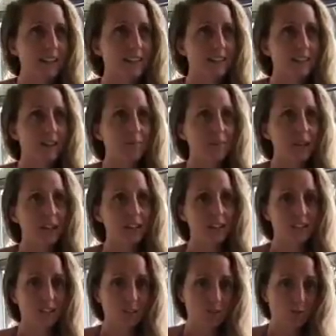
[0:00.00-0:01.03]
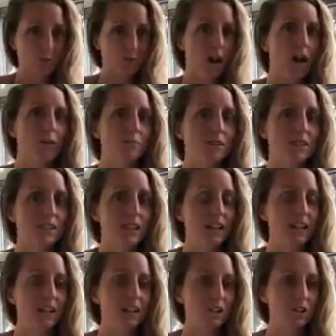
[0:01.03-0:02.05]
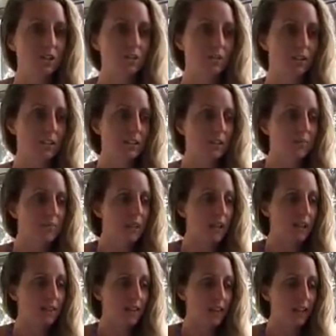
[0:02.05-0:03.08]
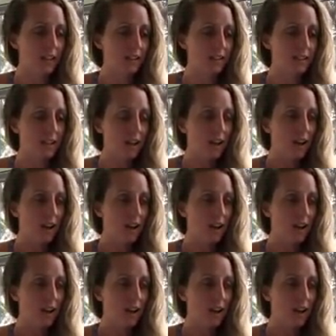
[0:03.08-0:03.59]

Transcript: something that disrupts an industry, something that is